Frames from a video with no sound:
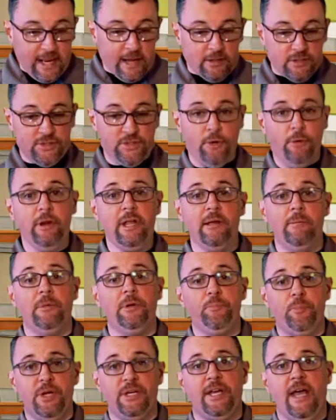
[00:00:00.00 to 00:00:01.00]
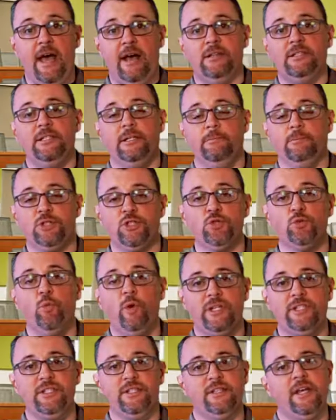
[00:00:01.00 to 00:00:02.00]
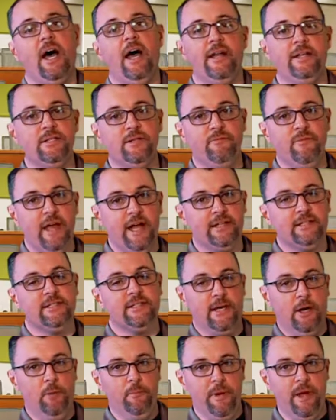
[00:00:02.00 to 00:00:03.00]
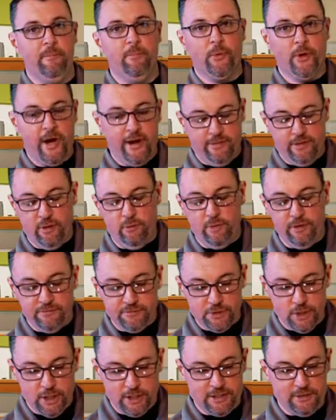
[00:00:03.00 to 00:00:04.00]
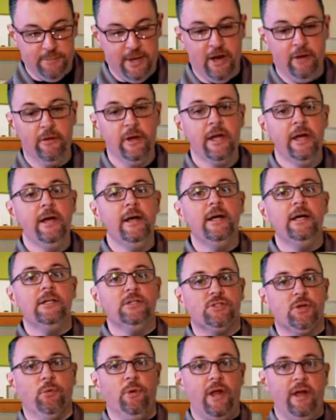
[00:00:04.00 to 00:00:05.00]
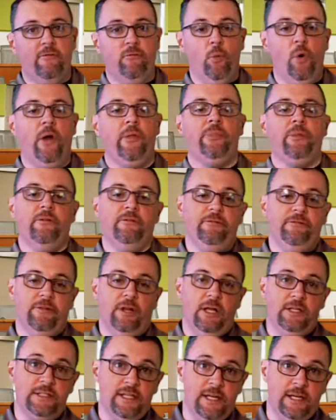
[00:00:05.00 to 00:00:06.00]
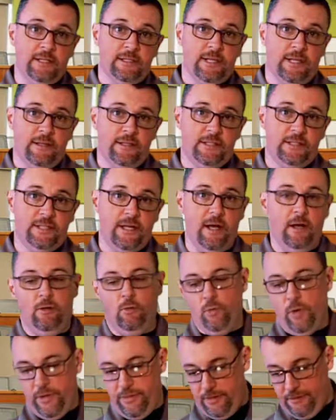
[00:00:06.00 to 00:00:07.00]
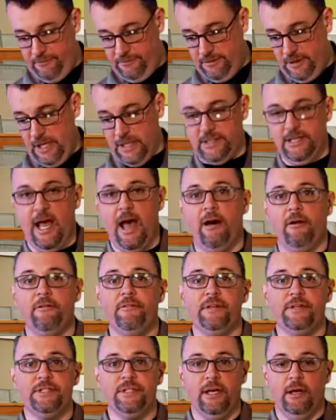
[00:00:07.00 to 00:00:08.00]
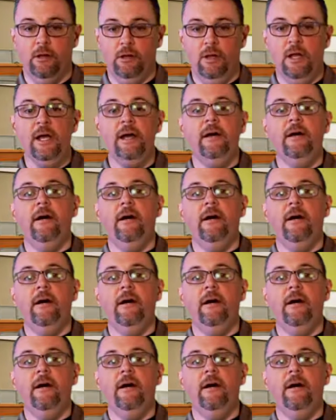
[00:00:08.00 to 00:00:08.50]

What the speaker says: sodium and potassium switch sides of that cell membrane that we've talked about. So we have one that floods into the cell, one that floods out of the cell,